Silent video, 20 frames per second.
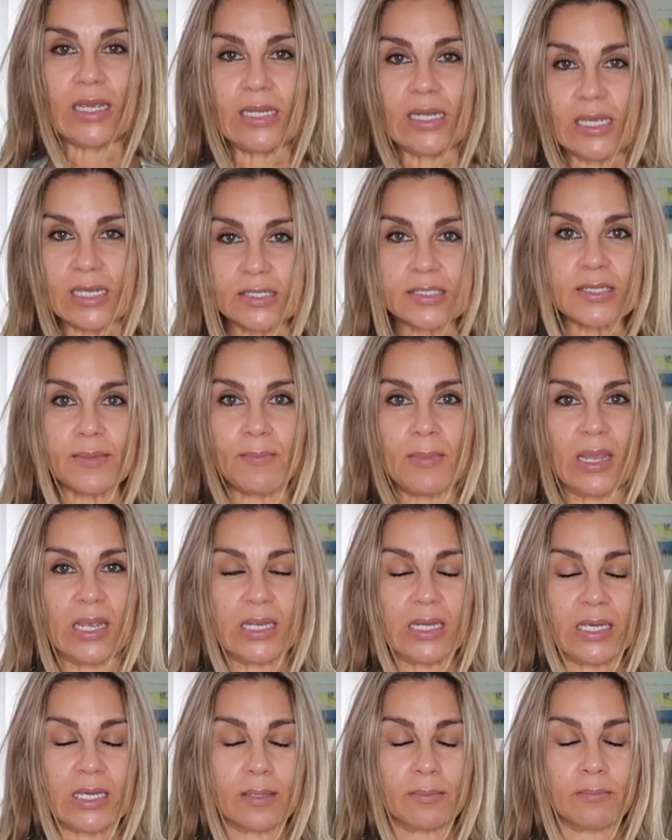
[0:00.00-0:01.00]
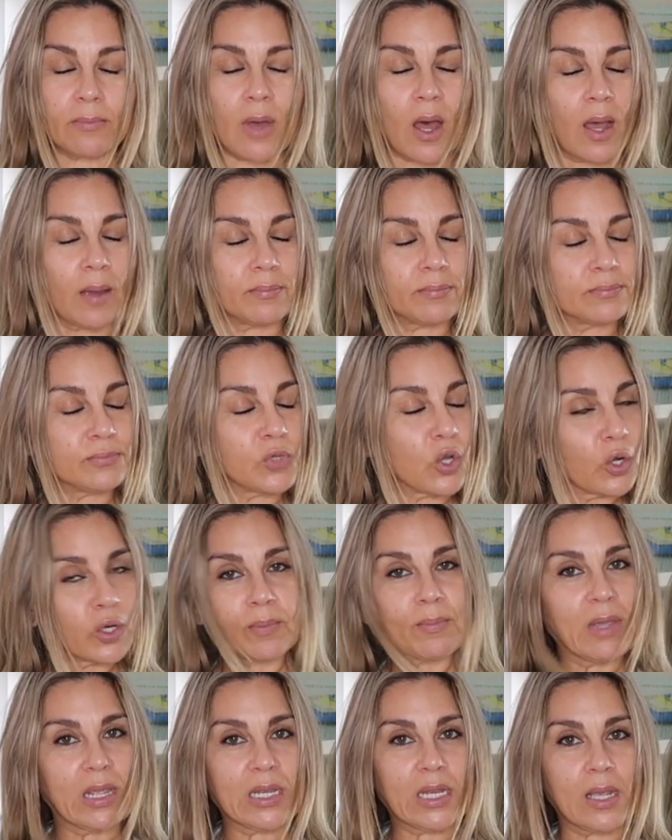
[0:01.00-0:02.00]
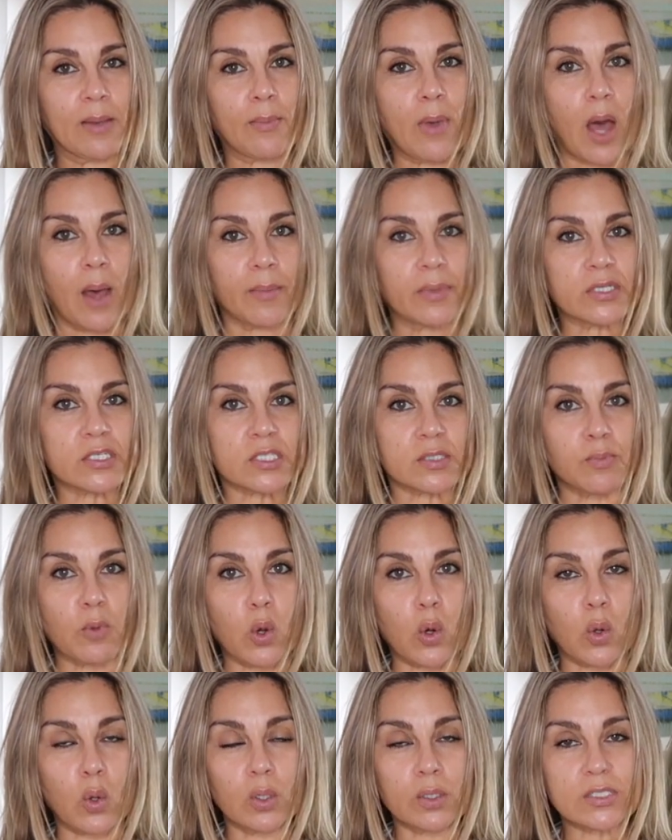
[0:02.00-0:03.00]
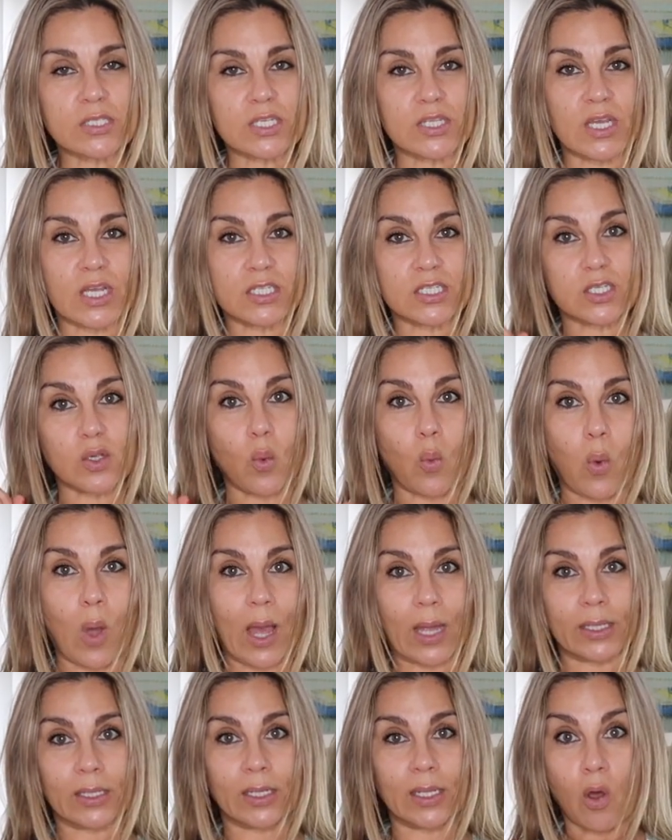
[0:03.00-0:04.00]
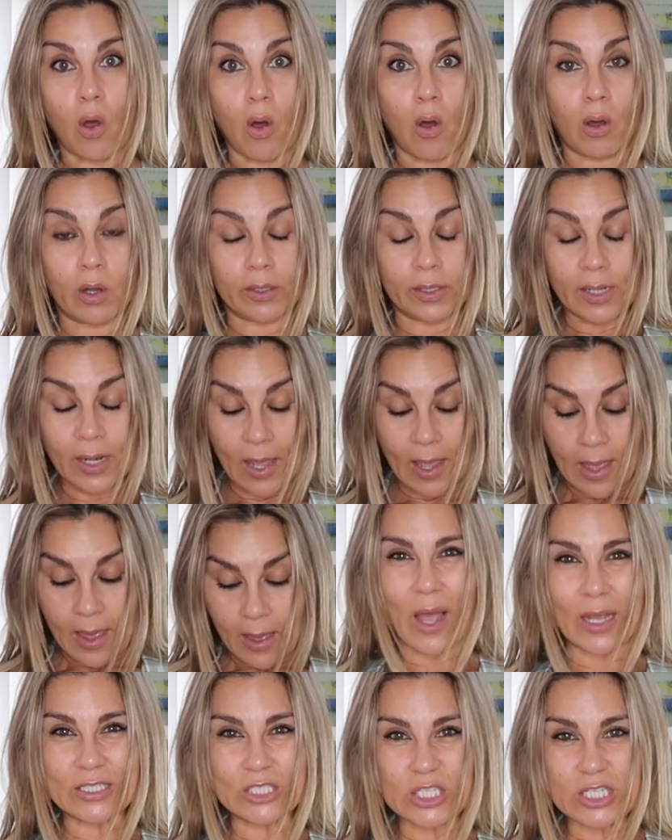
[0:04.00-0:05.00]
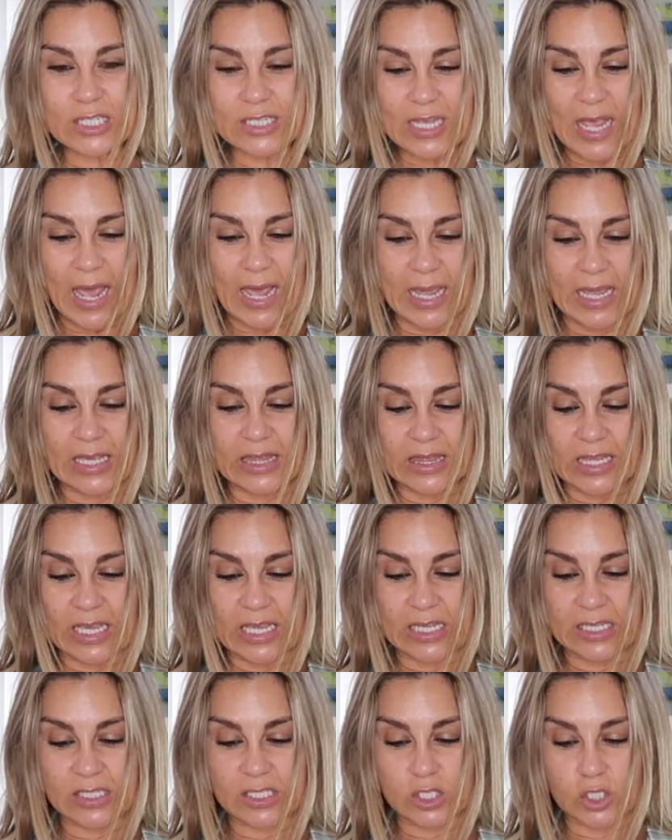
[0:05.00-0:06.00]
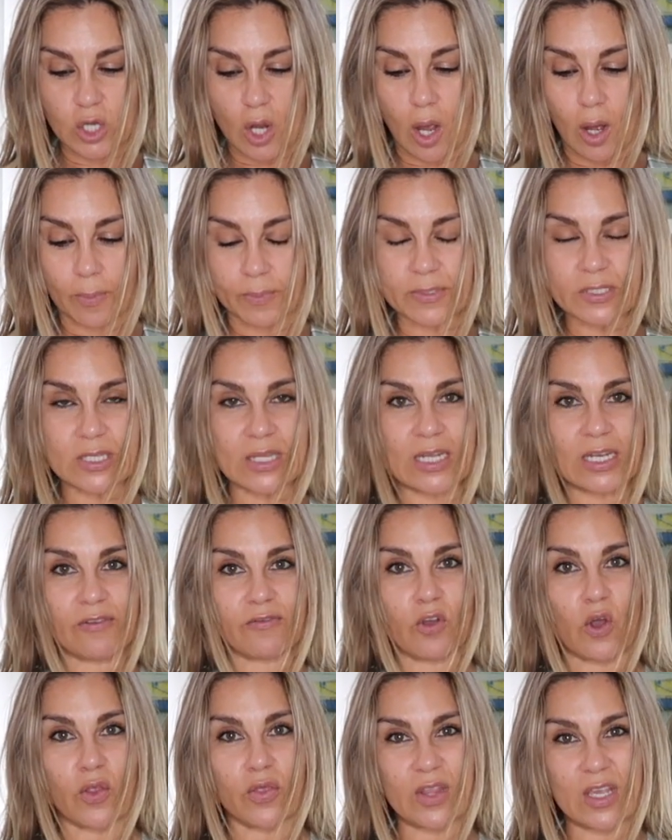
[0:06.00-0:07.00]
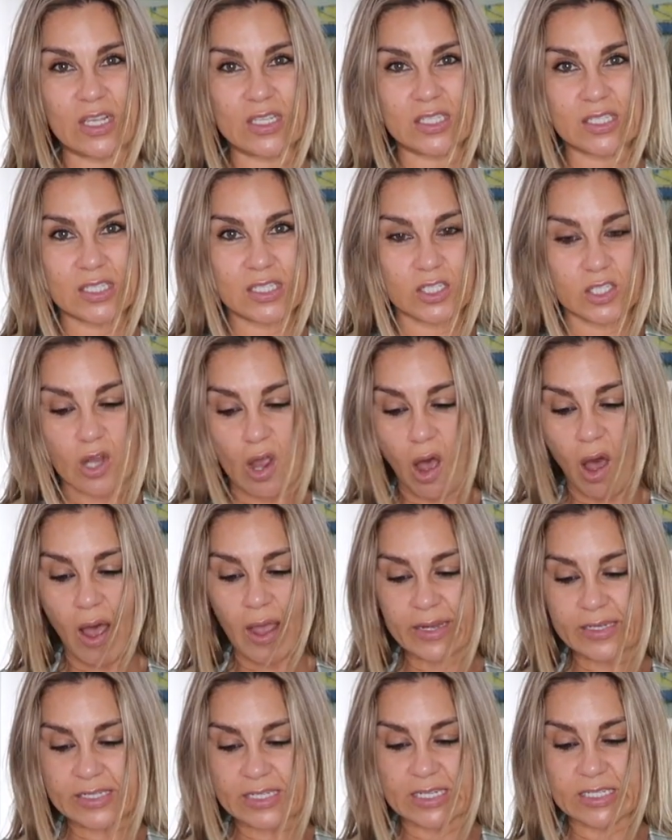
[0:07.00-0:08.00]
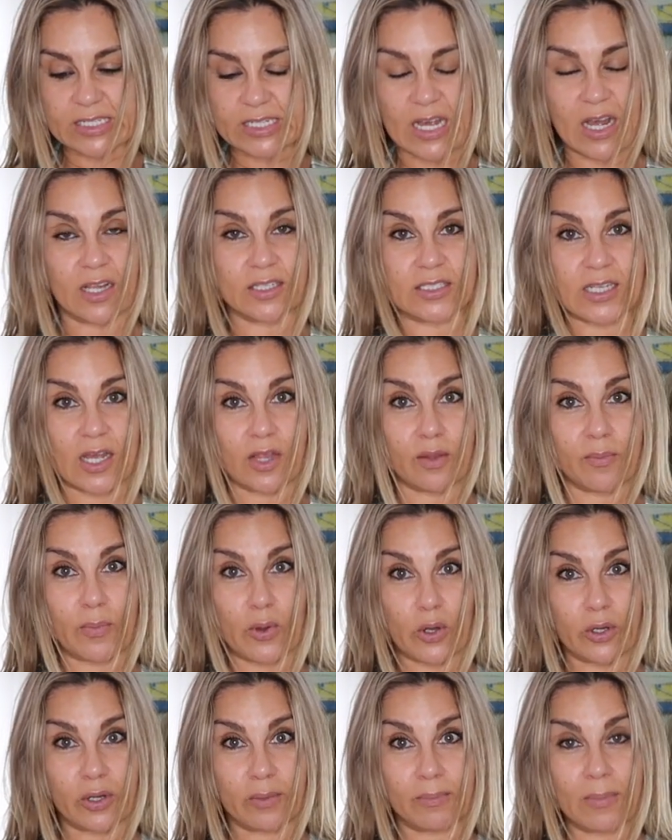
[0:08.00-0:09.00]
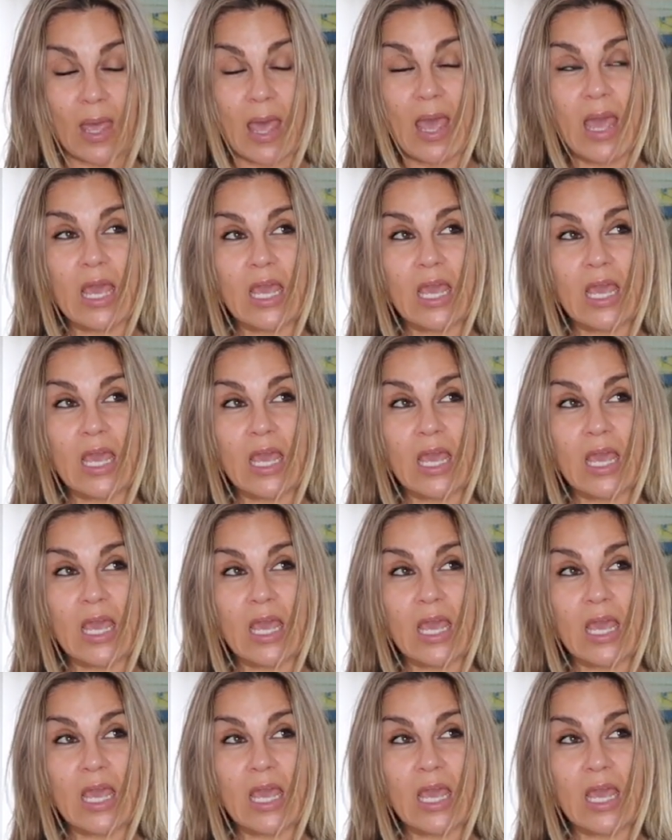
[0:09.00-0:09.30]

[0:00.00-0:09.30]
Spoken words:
It is a medium. I'm not a medium, I'm a small, so that's one con. I just hate these tops that have got this tie detail down the bottom.